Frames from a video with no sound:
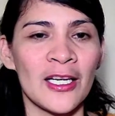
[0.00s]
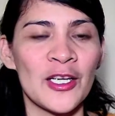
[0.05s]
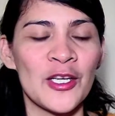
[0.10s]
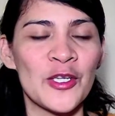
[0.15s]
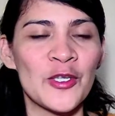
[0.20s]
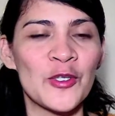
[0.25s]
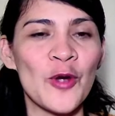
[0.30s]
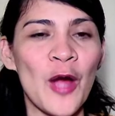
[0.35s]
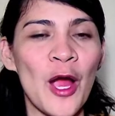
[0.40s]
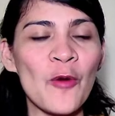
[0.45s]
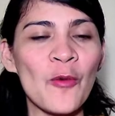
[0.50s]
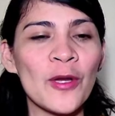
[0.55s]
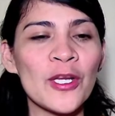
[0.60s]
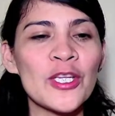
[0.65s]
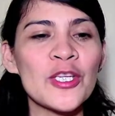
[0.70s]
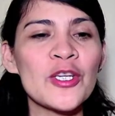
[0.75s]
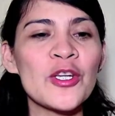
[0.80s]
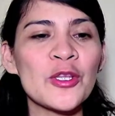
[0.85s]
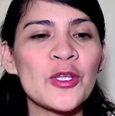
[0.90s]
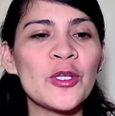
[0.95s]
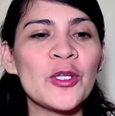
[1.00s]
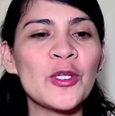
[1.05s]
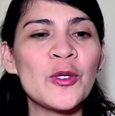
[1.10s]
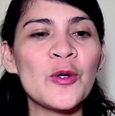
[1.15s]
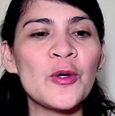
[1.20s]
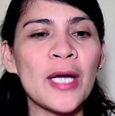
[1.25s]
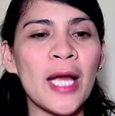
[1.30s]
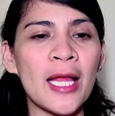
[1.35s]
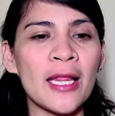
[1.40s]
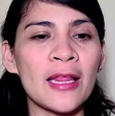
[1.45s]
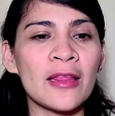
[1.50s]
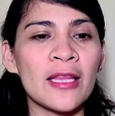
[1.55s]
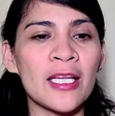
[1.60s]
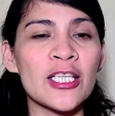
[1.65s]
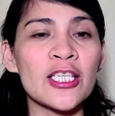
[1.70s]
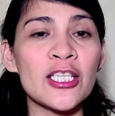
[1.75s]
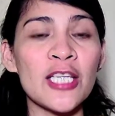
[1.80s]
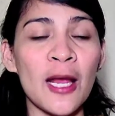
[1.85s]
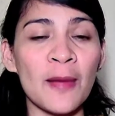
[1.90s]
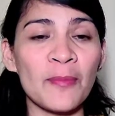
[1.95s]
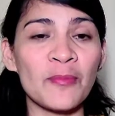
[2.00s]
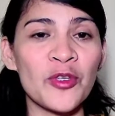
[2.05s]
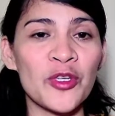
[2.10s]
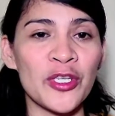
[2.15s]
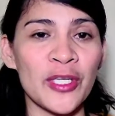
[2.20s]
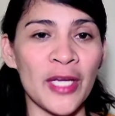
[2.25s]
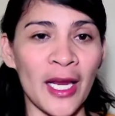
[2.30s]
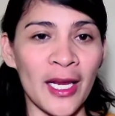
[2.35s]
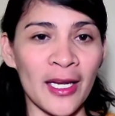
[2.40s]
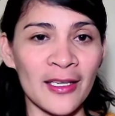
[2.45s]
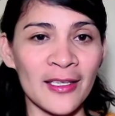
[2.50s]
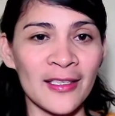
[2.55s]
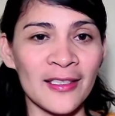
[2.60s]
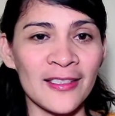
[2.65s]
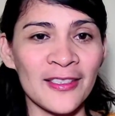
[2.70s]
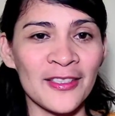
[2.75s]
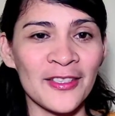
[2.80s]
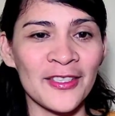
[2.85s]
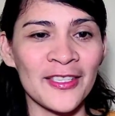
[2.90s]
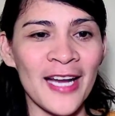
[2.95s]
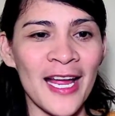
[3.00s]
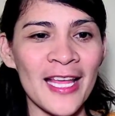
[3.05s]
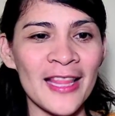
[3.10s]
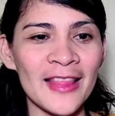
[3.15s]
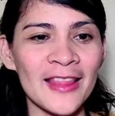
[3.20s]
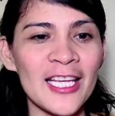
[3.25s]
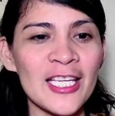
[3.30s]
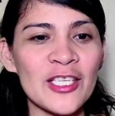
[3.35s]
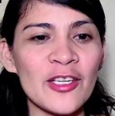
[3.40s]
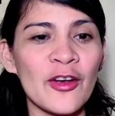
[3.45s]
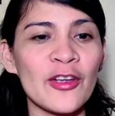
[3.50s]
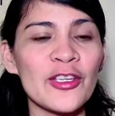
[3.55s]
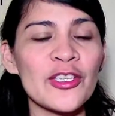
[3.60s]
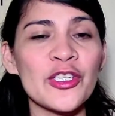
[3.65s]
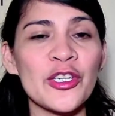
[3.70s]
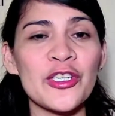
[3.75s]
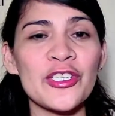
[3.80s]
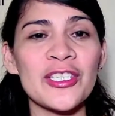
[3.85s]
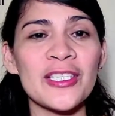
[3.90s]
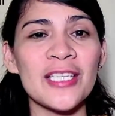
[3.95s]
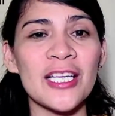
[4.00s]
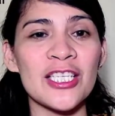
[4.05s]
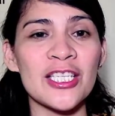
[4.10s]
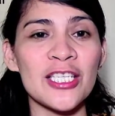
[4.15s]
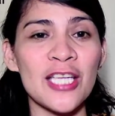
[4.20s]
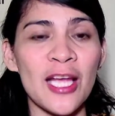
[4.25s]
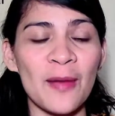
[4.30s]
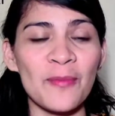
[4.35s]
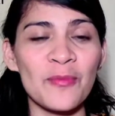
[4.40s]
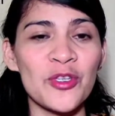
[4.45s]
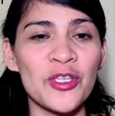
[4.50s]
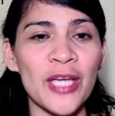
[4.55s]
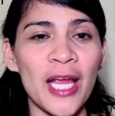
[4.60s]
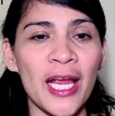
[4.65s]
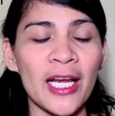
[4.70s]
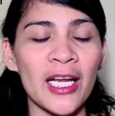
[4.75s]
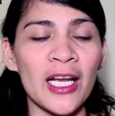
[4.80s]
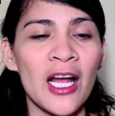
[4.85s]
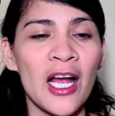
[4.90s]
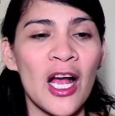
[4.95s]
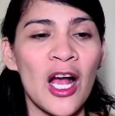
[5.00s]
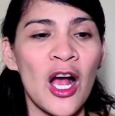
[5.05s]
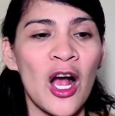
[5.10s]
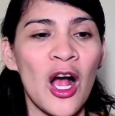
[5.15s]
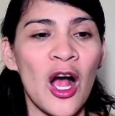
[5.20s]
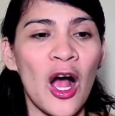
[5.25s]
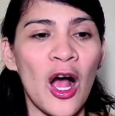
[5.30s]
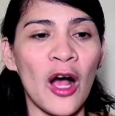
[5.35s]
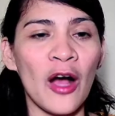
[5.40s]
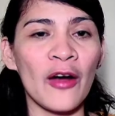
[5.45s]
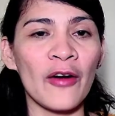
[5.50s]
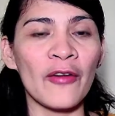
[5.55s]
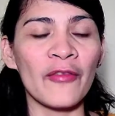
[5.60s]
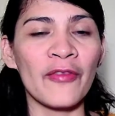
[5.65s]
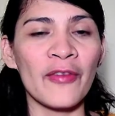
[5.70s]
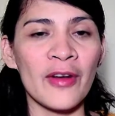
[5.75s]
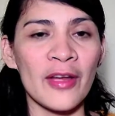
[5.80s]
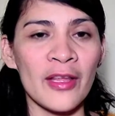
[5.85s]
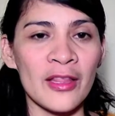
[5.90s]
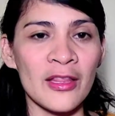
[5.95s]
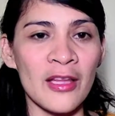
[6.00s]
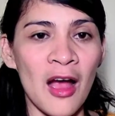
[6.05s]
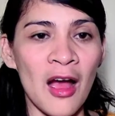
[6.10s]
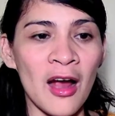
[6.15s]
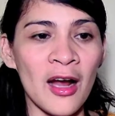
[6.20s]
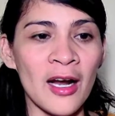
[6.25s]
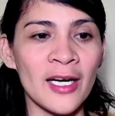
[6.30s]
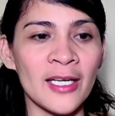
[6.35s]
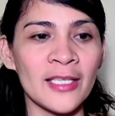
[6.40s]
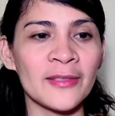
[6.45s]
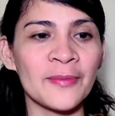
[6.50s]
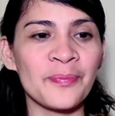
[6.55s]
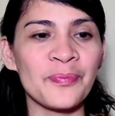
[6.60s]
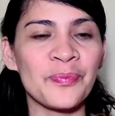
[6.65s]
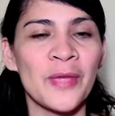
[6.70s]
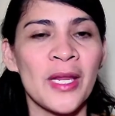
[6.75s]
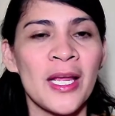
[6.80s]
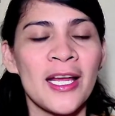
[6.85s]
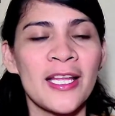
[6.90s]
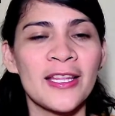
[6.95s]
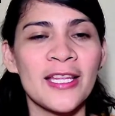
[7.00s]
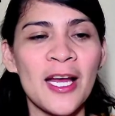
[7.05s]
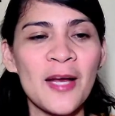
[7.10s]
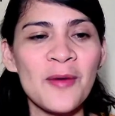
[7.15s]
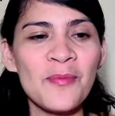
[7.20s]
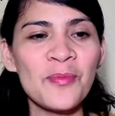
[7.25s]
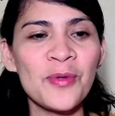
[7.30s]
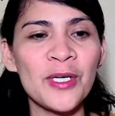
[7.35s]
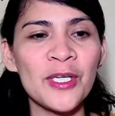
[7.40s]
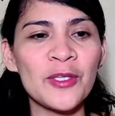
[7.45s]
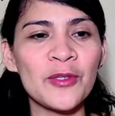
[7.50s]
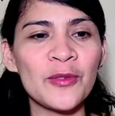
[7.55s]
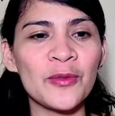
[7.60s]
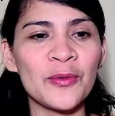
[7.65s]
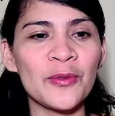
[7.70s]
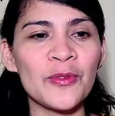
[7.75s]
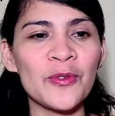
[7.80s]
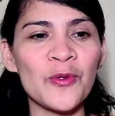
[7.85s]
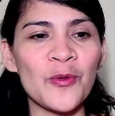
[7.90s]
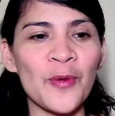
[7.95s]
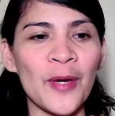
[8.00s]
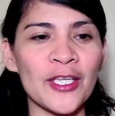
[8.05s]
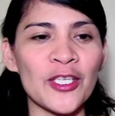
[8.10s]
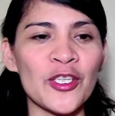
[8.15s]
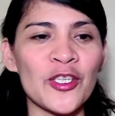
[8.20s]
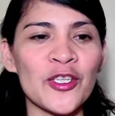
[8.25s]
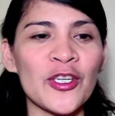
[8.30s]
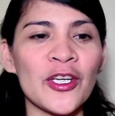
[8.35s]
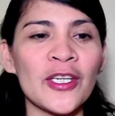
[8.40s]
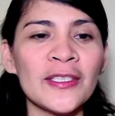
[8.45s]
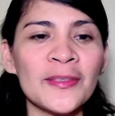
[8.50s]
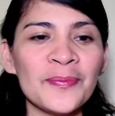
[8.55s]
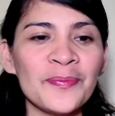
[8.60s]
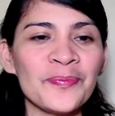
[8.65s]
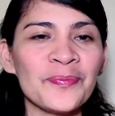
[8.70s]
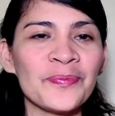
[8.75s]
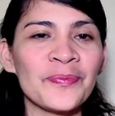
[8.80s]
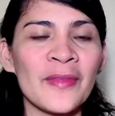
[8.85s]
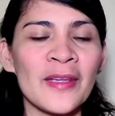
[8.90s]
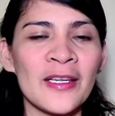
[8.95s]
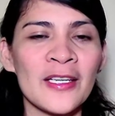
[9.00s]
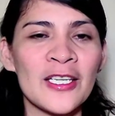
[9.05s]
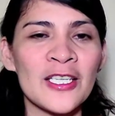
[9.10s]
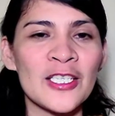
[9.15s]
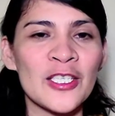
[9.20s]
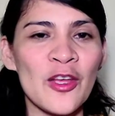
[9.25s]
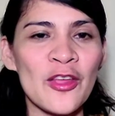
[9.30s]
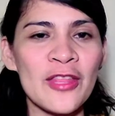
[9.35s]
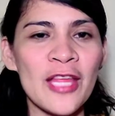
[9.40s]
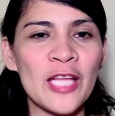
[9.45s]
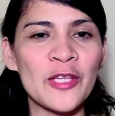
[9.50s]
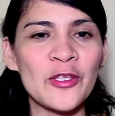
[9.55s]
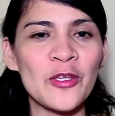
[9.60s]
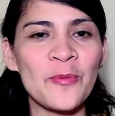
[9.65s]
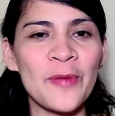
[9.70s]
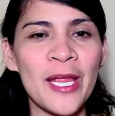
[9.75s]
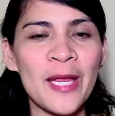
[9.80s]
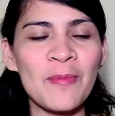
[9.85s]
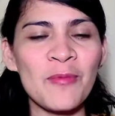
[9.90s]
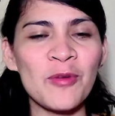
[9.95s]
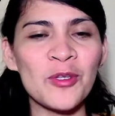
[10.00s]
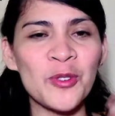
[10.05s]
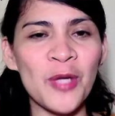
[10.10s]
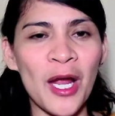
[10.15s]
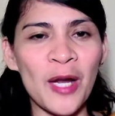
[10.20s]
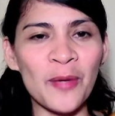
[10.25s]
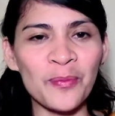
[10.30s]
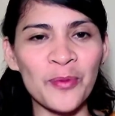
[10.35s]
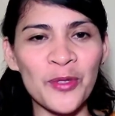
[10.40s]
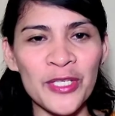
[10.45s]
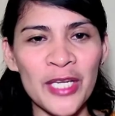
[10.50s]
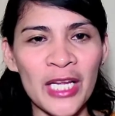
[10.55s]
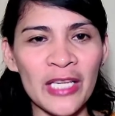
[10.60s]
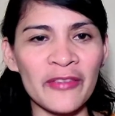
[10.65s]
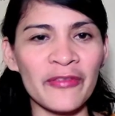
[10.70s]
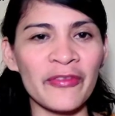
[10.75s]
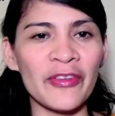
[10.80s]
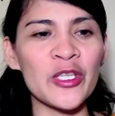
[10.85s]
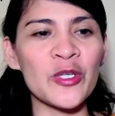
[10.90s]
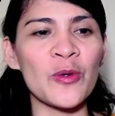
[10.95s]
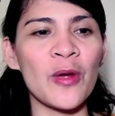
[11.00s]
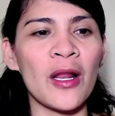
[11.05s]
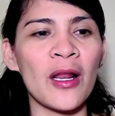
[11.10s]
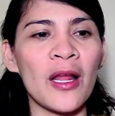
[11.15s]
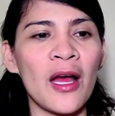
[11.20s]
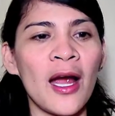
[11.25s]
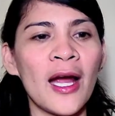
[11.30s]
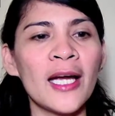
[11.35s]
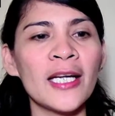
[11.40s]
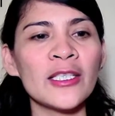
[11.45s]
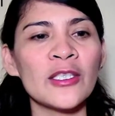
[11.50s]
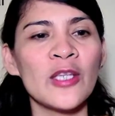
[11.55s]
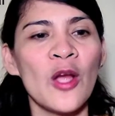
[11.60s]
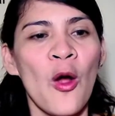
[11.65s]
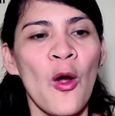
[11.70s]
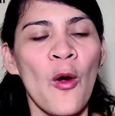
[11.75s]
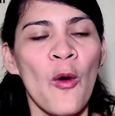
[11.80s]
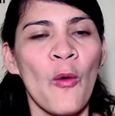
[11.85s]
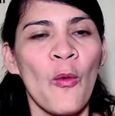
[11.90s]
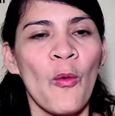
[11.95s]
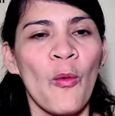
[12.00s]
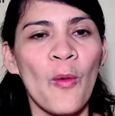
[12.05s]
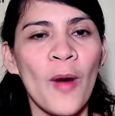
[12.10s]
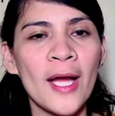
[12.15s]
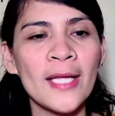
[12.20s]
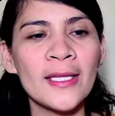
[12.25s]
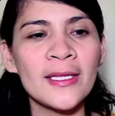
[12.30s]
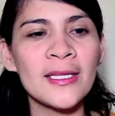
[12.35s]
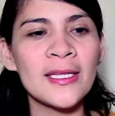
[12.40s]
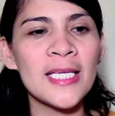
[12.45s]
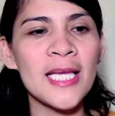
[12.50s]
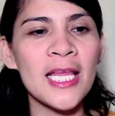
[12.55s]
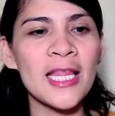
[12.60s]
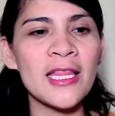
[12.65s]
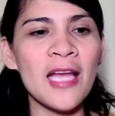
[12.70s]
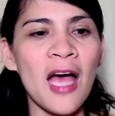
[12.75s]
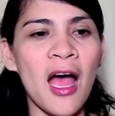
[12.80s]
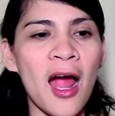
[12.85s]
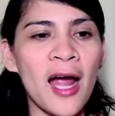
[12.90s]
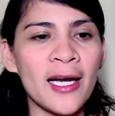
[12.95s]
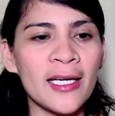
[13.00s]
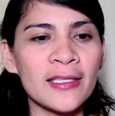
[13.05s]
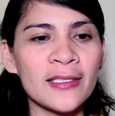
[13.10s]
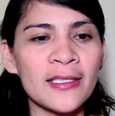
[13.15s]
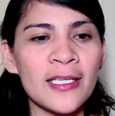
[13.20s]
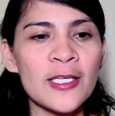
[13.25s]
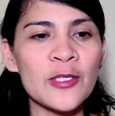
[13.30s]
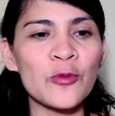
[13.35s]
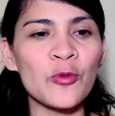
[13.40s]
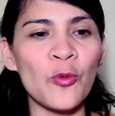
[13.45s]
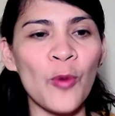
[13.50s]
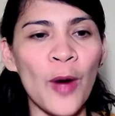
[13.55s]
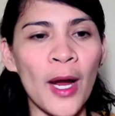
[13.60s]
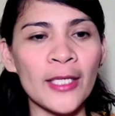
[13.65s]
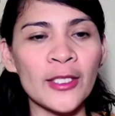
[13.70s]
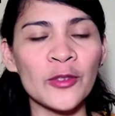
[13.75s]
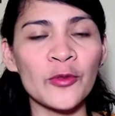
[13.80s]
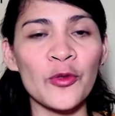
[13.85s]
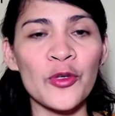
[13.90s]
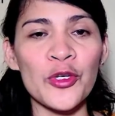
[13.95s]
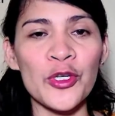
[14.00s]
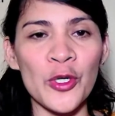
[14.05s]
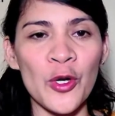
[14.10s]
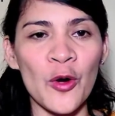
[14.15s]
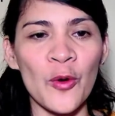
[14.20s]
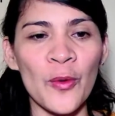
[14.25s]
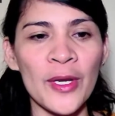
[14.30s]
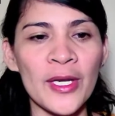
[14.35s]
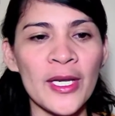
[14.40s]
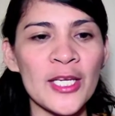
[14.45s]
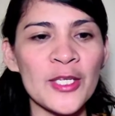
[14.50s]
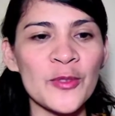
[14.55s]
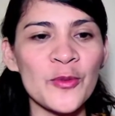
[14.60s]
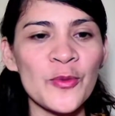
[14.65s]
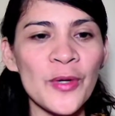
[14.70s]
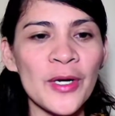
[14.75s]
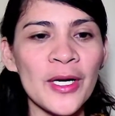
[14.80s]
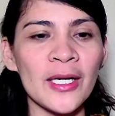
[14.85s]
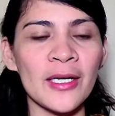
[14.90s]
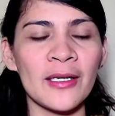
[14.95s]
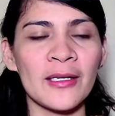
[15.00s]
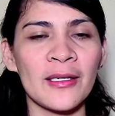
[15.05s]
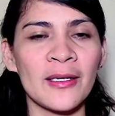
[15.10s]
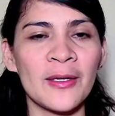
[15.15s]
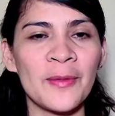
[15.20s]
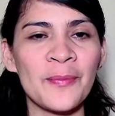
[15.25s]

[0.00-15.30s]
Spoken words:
So I want you to look at the subject, right? This concerns the subject of the art. Number two question, so that you'll be able to appreciate visual art, what did the artist want to show in his work?